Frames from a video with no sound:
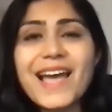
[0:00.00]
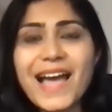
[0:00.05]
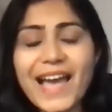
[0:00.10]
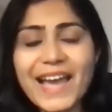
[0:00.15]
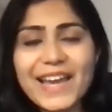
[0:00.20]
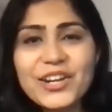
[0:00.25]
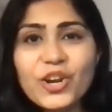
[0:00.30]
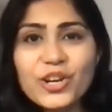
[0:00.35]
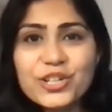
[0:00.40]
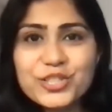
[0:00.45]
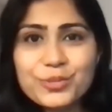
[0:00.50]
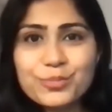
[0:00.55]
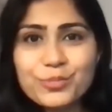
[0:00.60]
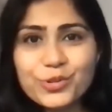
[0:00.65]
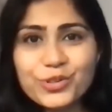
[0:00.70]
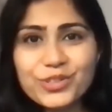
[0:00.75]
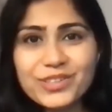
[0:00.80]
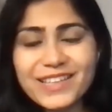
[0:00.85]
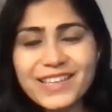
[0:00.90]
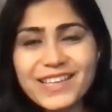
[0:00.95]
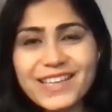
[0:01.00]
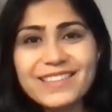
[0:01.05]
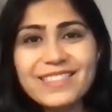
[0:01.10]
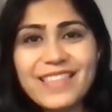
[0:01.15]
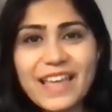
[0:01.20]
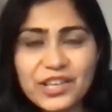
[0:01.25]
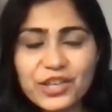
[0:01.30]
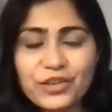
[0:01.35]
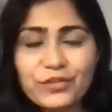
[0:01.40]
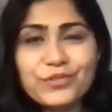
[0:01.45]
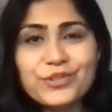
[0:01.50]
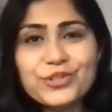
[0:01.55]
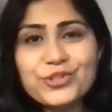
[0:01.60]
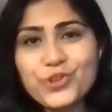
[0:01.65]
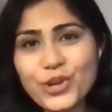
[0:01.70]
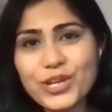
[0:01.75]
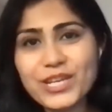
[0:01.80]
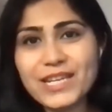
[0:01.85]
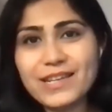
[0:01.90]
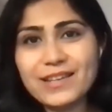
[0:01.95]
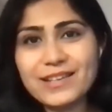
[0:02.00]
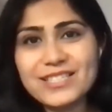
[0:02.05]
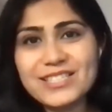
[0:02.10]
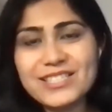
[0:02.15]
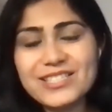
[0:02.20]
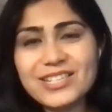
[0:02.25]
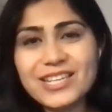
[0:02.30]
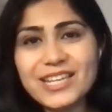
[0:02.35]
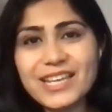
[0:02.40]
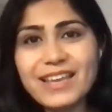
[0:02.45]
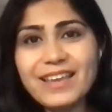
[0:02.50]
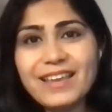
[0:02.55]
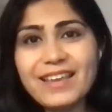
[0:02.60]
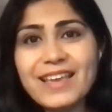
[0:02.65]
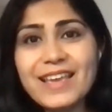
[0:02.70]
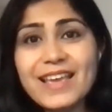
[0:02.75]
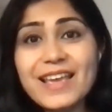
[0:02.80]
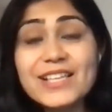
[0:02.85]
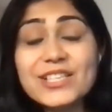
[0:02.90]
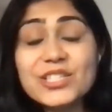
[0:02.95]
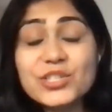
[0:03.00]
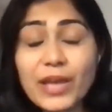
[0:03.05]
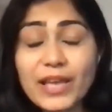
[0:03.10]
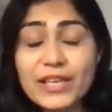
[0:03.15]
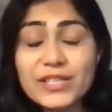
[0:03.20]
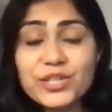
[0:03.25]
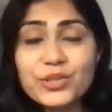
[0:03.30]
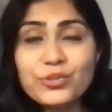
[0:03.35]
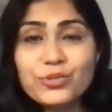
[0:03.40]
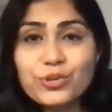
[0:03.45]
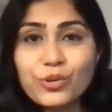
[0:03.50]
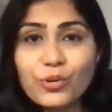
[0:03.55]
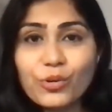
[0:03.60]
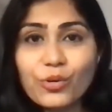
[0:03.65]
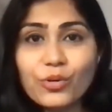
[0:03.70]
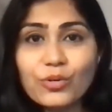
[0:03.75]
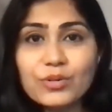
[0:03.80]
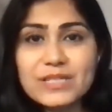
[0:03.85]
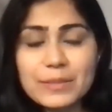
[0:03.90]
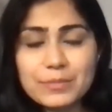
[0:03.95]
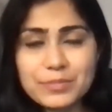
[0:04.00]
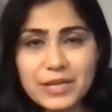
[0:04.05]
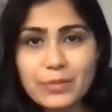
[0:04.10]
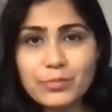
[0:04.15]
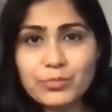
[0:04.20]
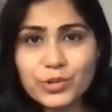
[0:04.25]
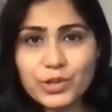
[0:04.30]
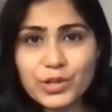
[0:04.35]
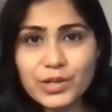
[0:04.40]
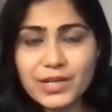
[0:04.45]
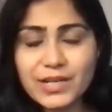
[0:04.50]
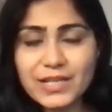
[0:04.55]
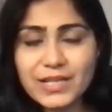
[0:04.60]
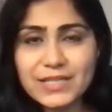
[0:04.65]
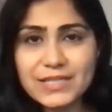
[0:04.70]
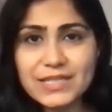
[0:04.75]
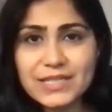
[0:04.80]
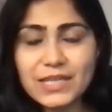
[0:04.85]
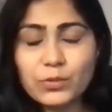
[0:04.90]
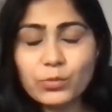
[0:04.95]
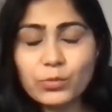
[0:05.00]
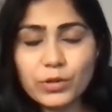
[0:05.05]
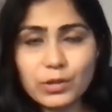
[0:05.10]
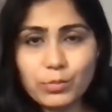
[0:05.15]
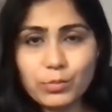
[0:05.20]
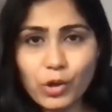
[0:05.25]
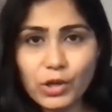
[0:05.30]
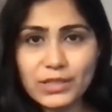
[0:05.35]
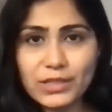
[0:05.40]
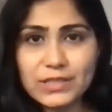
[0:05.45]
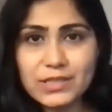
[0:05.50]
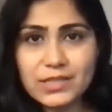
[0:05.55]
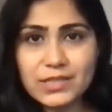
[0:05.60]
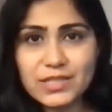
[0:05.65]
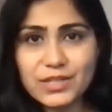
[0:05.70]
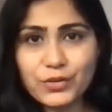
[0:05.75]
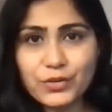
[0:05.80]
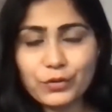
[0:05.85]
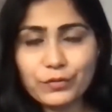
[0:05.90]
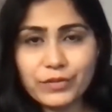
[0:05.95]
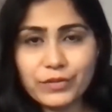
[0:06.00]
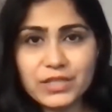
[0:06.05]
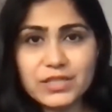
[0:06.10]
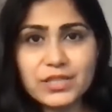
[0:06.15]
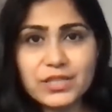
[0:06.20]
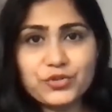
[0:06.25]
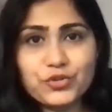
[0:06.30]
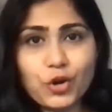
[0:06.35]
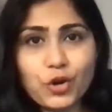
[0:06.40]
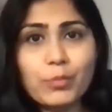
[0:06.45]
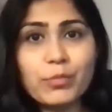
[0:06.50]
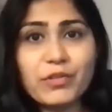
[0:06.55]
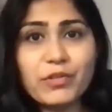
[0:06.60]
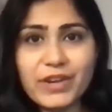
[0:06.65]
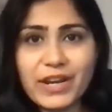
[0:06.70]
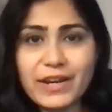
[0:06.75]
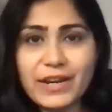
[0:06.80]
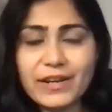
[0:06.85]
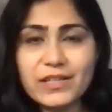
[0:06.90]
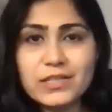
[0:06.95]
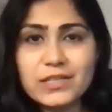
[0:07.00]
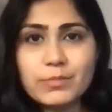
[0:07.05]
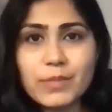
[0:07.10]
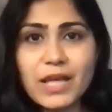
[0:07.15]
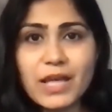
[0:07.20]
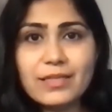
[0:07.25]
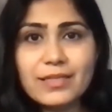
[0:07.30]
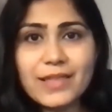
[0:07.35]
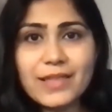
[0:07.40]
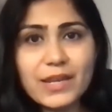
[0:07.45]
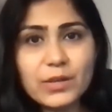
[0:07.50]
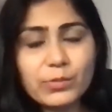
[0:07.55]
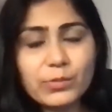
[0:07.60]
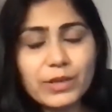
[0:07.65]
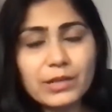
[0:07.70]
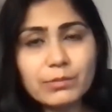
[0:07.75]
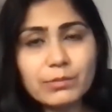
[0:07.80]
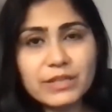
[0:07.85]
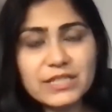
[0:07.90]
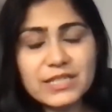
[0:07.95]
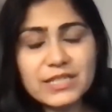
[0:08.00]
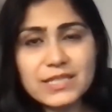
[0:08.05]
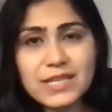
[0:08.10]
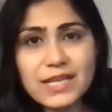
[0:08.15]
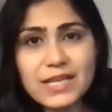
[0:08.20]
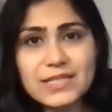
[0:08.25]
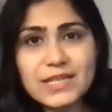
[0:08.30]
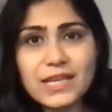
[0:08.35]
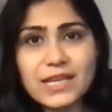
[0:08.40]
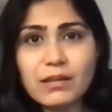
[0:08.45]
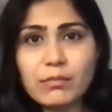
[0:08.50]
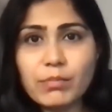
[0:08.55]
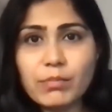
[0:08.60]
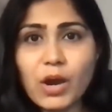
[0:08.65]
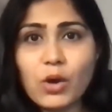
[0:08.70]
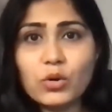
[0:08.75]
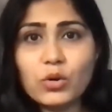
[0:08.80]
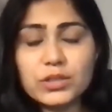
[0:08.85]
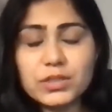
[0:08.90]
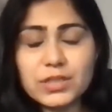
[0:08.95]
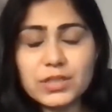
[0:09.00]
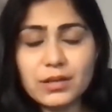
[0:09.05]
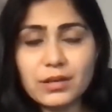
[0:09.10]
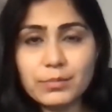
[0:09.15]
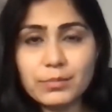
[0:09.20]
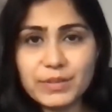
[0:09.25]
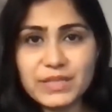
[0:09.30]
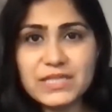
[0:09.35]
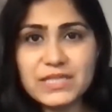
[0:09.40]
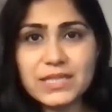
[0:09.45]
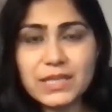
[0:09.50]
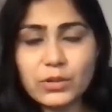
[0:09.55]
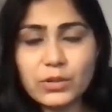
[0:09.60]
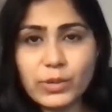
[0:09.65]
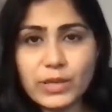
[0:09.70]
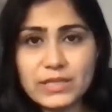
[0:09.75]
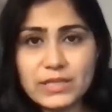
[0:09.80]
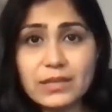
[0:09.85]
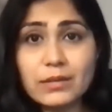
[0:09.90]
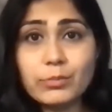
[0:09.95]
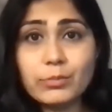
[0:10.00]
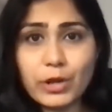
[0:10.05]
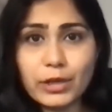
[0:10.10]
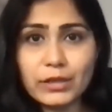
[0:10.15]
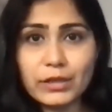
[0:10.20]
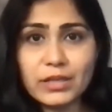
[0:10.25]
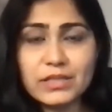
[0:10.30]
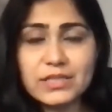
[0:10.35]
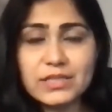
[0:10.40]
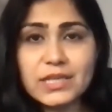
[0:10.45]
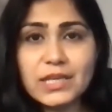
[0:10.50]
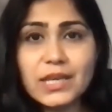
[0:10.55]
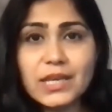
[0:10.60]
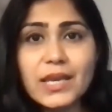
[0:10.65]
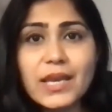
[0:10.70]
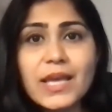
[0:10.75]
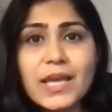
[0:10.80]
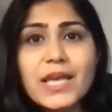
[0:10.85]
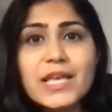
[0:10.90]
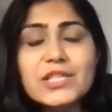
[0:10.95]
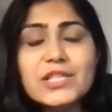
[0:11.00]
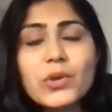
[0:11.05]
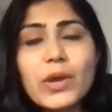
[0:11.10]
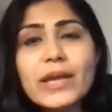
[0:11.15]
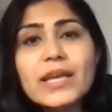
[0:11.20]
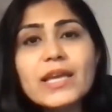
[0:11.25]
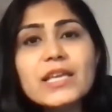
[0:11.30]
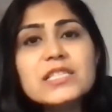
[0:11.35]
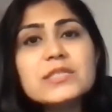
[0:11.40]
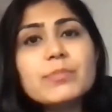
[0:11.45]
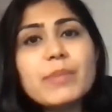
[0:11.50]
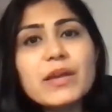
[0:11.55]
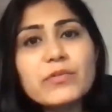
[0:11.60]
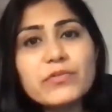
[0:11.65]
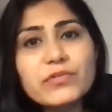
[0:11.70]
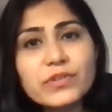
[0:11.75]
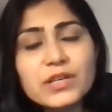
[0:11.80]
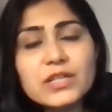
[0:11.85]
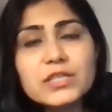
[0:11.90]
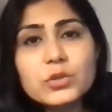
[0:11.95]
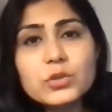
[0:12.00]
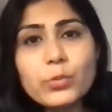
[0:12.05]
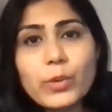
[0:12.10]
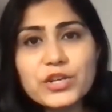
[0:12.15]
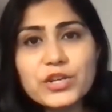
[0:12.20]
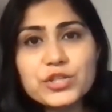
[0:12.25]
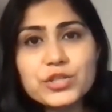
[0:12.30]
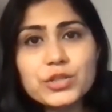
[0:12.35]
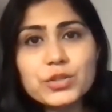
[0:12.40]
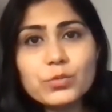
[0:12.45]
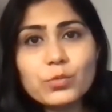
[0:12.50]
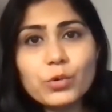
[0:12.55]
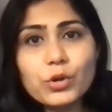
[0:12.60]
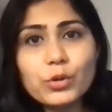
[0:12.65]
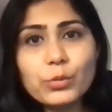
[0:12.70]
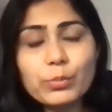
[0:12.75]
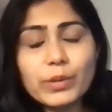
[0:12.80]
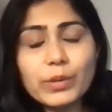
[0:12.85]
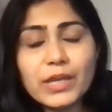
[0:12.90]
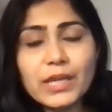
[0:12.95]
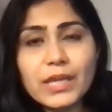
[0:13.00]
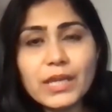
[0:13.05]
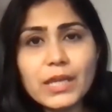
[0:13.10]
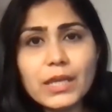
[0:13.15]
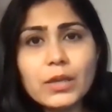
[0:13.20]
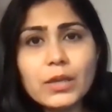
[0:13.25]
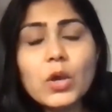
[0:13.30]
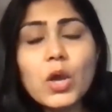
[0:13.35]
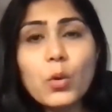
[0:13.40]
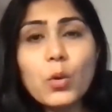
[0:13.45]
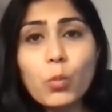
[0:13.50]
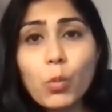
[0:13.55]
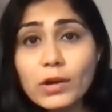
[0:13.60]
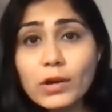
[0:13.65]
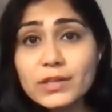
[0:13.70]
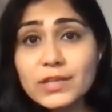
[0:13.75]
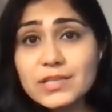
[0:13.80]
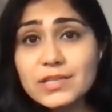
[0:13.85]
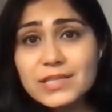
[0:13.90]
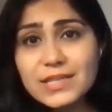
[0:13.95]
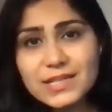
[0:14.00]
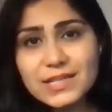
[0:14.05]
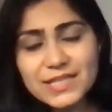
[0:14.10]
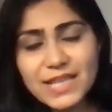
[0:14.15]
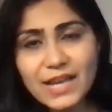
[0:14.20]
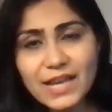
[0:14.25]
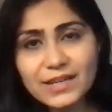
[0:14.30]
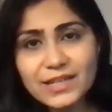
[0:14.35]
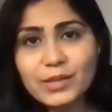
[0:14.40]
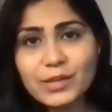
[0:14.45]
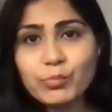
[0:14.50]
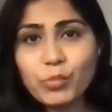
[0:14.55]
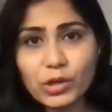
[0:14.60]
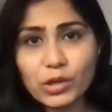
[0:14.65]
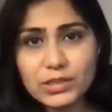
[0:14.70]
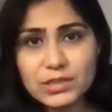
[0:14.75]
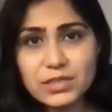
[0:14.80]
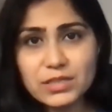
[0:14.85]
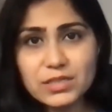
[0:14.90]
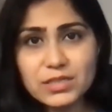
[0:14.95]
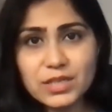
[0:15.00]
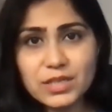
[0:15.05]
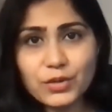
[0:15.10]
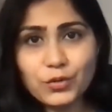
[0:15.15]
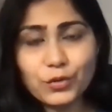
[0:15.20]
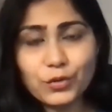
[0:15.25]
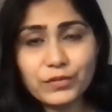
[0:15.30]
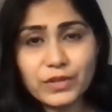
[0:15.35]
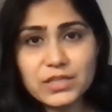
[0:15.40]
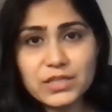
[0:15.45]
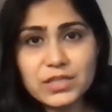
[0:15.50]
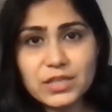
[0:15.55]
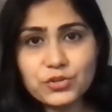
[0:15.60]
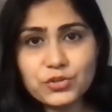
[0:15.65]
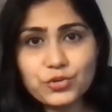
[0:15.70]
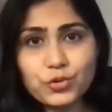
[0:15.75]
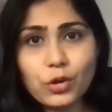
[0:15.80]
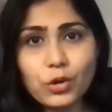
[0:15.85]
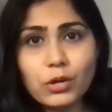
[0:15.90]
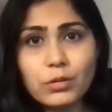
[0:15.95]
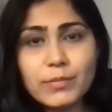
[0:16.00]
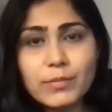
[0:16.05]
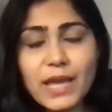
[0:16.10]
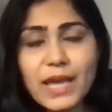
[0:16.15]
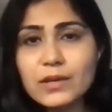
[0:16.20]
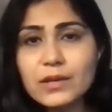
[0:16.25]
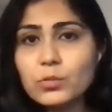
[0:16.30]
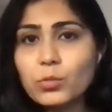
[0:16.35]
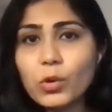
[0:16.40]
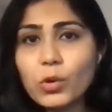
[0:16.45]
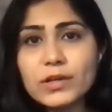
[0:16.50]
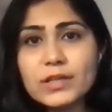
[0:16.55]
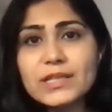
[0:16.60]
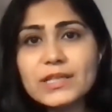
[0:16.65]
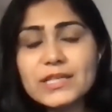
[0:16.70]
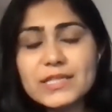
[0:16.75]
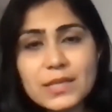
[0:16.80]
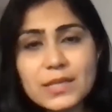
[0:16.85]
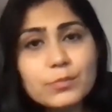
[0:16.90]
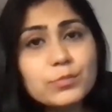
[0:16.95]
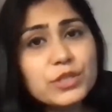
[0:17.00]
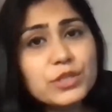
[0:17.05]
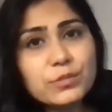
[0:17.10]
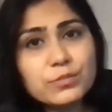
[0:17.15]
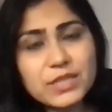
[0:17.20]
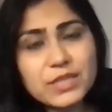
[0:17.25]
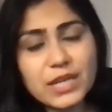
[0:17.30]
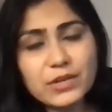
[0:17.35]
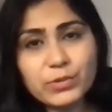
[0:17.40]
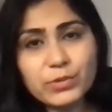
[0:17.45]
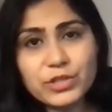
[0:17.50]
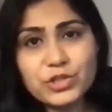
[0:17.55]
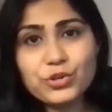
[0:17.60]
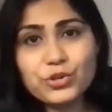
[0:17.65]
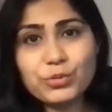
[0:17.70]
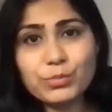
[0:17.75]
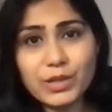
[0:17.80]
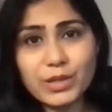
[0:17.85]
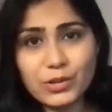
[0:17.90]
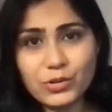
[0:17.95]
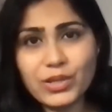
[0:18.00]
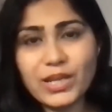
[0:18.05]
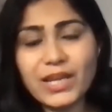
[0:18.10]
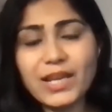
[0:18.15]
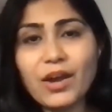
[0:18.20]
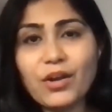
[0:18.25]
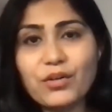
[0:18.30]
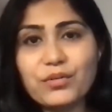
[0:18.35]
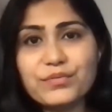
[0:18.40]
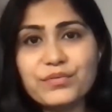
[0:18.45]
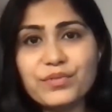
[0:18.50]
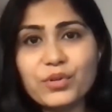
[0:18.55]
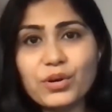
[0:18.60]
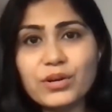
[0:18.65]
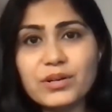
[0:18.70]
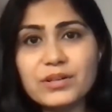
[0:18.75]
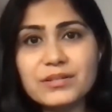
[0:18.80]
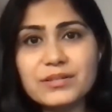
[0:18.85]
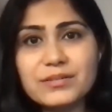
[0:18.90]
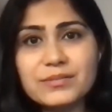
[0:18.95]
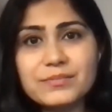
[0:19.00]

Hi, Dr. Murthy. Thank you for joining us today. So, as you know, September is the World Polycystic Ovary Syndrome Awareness Month, and we'll be discussing about uh, PCOS and pregnancy. So, I guess my first question would be what is exactly polycystic ovary syndrome, and what are the symptoms that we should be looking out for?